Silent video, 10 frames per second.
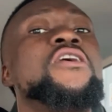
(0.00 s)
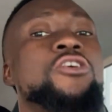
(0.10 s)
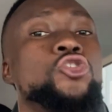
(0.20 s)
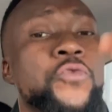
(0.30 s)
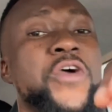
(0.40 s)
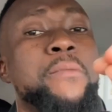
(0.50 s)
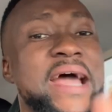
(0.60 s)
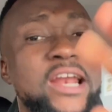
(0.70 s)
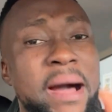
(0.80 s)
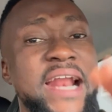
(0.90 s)
You for your
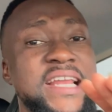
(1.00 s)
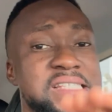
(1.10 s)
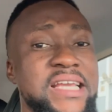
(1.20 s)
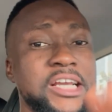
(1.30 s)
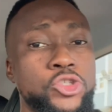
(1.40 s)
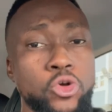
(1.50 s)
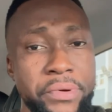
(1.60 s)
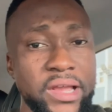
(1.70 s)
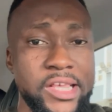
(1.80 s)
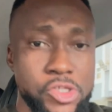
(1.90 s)
mind. Normally this thing reach to
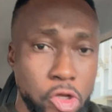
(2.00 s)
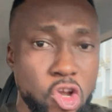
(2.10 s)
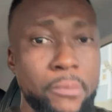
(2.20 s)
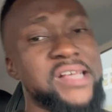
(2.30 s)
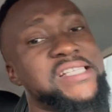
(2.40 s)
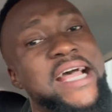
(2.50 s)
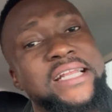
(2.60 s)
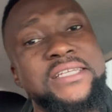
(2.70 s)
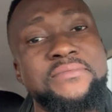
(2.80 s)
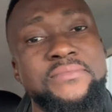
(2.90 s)
break you, so come
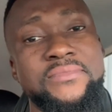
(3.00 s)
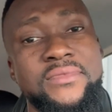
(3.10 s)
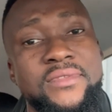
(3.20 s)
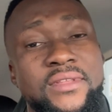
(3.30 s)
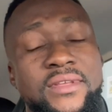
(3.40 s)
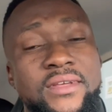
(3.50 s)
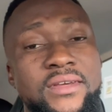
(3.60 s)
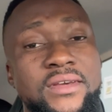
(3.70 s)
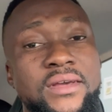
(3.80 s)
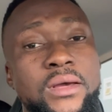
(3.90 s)
aside.
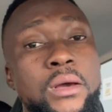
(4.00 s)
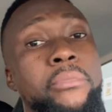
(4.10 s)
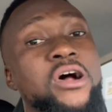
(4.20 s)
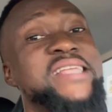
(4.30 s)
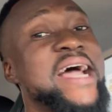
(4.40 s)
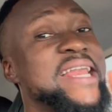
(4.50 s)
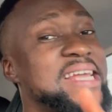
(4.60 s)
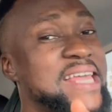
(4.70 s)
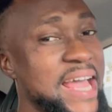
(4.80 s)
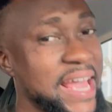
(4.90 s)
But then
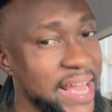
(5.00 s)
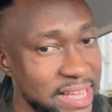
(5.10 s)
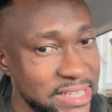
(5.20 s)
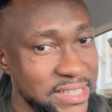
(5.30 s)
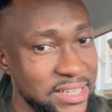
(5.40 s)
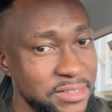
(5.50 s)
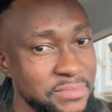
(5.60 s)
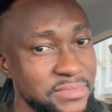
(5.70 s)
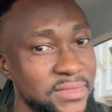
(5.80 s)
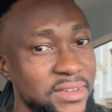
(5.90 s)
again,
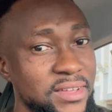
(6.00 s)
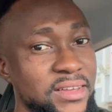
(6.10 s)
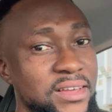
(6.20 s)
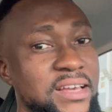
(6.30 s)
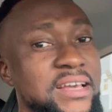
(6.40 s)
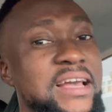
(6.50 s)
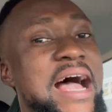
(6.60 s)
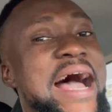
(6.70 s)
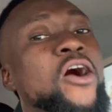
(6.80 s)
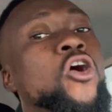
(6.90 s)

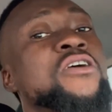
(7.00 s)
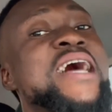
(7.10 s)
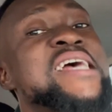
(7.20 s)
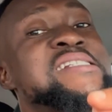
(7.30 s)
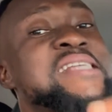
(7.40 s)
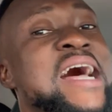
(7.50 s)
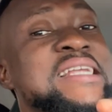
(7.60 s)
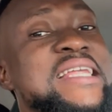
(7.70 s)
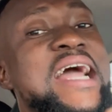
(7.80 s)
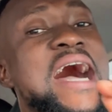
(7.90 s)
I
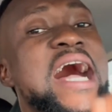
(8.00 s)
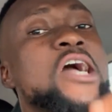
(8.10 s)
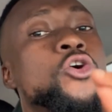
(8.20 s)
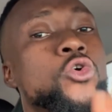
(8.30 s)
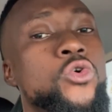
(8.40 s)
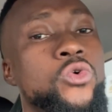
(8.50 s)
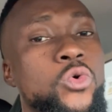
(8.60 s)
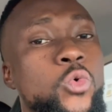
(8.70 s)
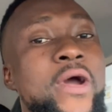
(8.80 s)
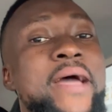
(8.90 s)
understand the angle.
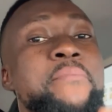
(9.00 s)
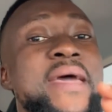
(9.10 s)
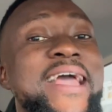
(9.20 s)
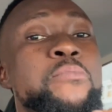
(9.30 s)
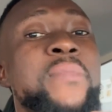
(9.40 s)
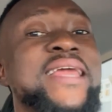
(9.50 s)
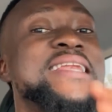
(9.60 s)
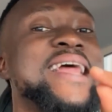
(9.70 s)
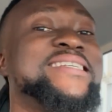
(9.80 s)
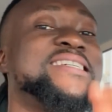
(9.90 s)
We make many
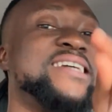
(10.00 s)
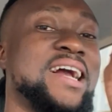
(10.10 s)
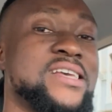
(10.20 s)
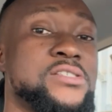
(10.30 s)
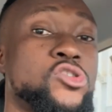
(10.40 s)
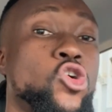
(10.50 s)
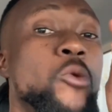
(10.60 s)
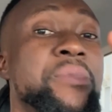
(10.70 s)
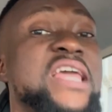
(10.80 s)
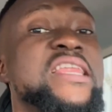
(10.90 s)
Nigerians
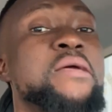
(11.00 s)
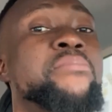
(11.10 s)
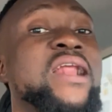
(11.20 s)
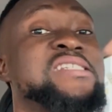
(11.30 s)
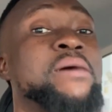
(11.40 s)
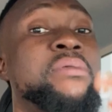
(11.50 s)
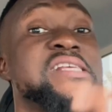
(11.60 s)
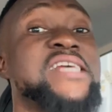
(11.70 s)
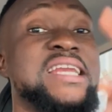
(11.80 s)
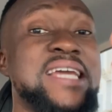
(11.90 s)
come begin the blaster.
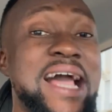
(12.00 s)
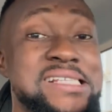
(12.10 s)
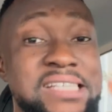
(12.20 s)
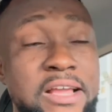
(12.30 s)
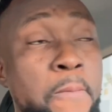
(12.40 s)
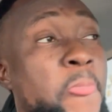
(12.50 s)
The guy say,